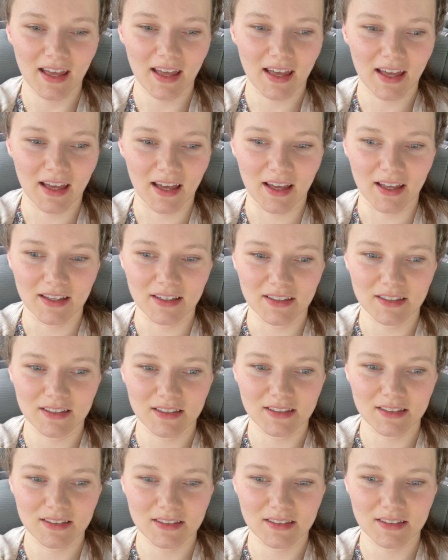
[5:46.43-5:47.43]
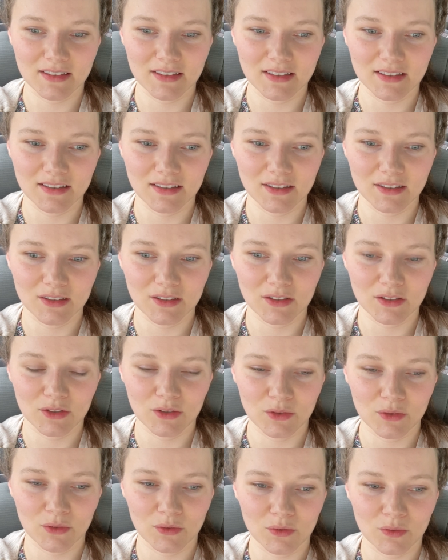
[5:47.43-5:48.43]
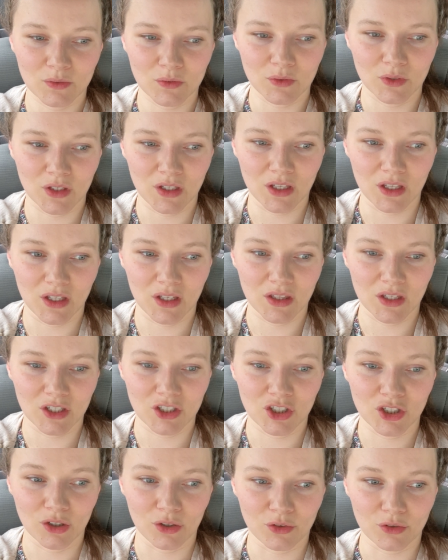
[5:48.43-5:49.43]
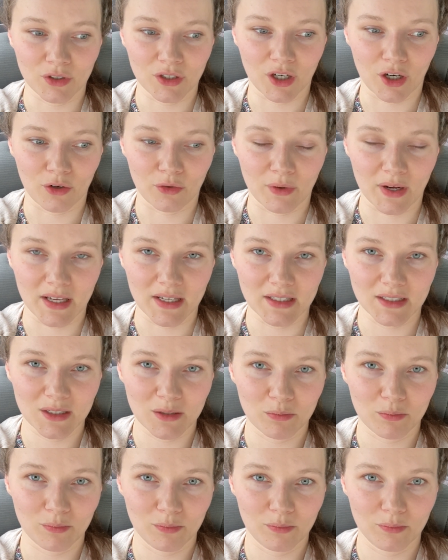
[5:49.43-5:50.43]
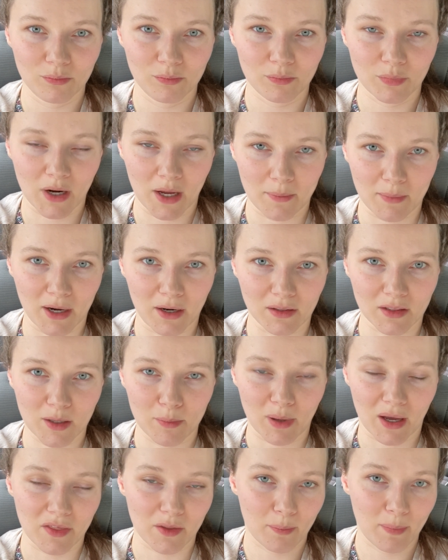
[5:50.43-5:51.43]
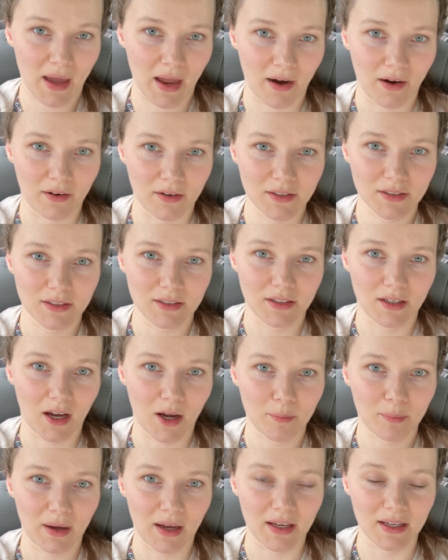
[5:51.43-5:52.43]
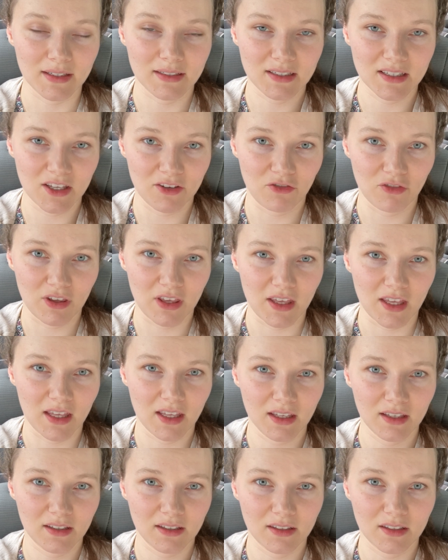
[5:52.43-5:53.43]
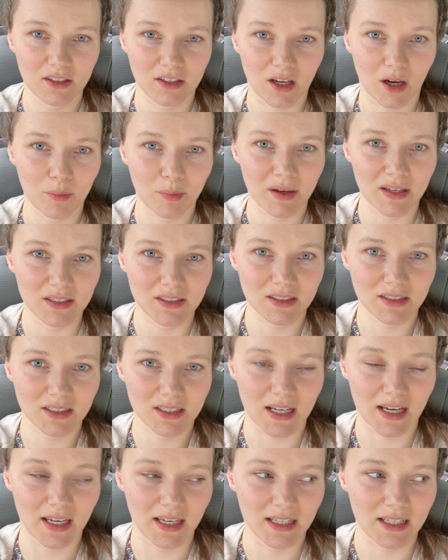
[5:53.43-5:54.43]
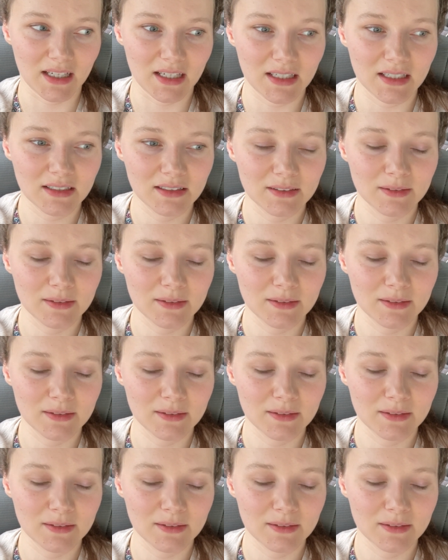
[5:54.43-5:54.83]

And the children are raised primarily by the parents and not by TV, not by society.